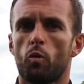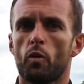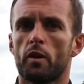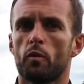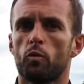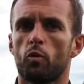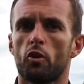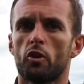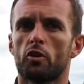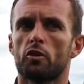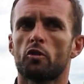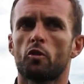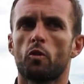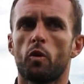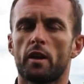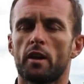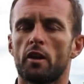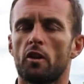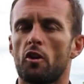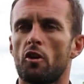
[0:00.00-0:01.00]
we had worked
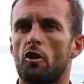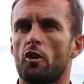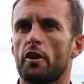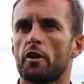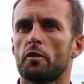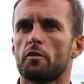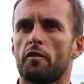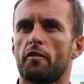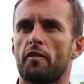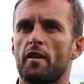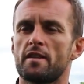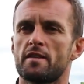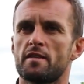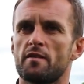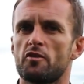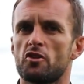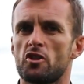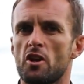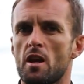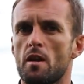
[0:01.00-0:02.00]
quite a lot on our
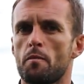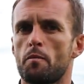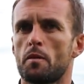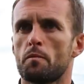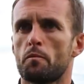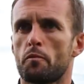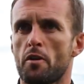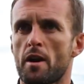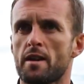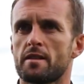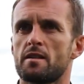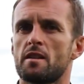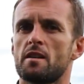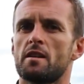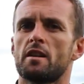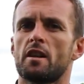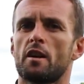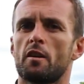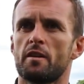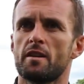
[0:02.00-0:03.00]
defensive shape and pressing
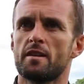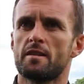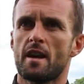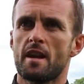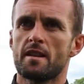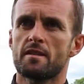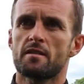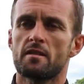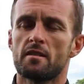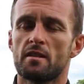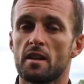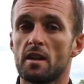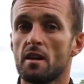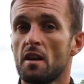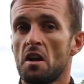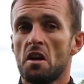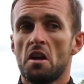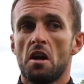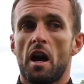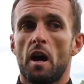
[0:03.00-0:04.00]
and our intensity,
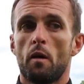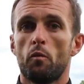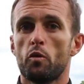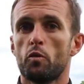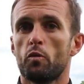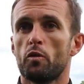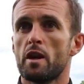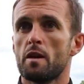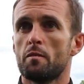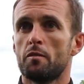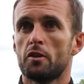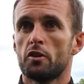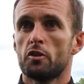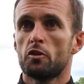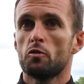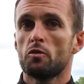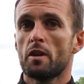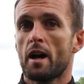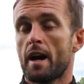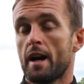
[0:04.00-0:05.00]
and we were able to
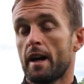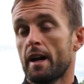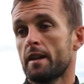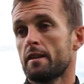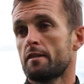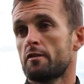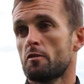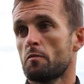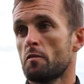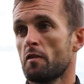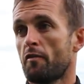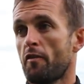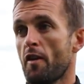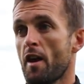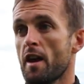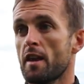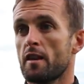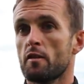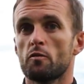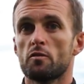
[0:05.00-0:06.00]
do that. And to be
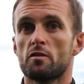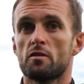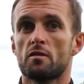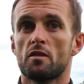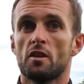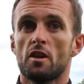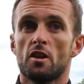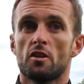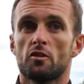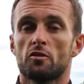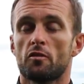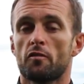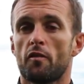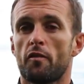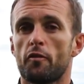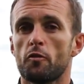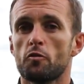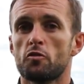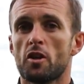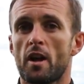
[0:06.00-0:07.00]
fair, there was sort
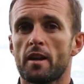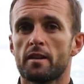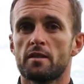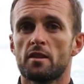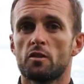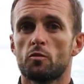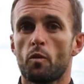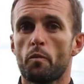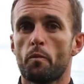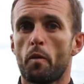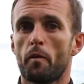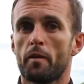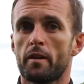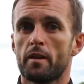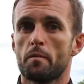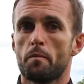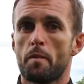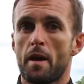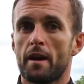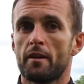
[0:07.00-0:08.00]
of a few chances. We probably
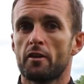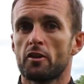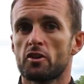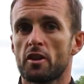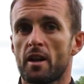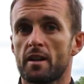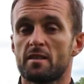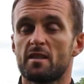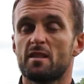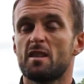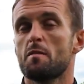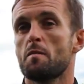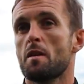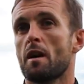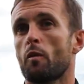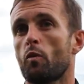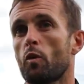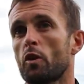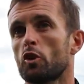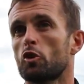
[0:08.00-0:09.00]
had the better of chances. They may
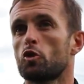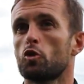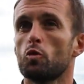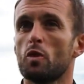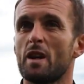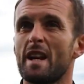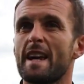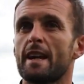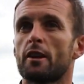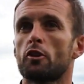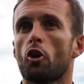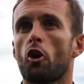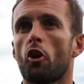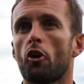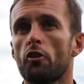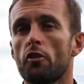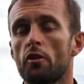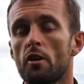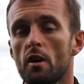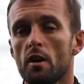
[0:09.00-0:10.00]
have one or two later
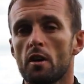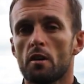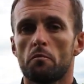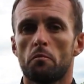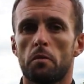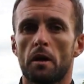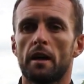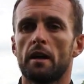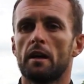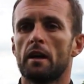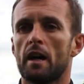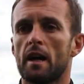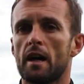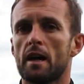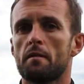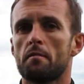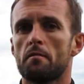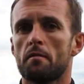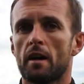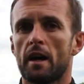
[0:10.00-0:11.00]
on, but
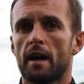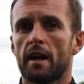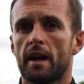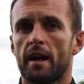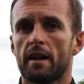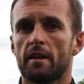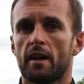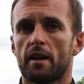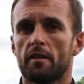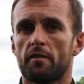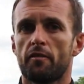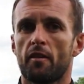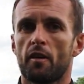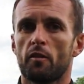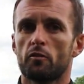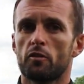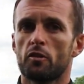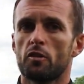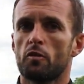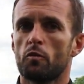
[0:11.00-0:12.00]
I
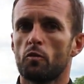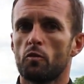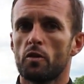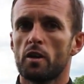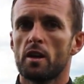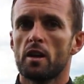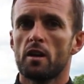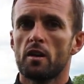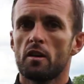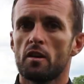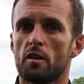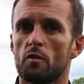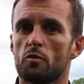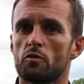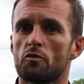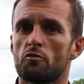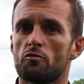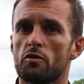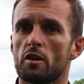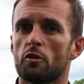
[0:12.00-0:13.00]
felt that it
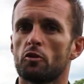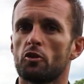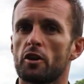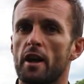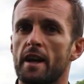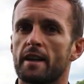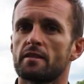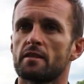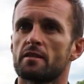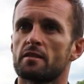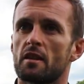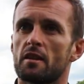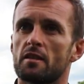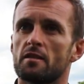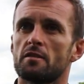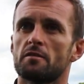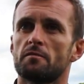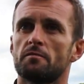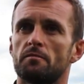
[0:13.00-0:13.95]
was a real good exercise.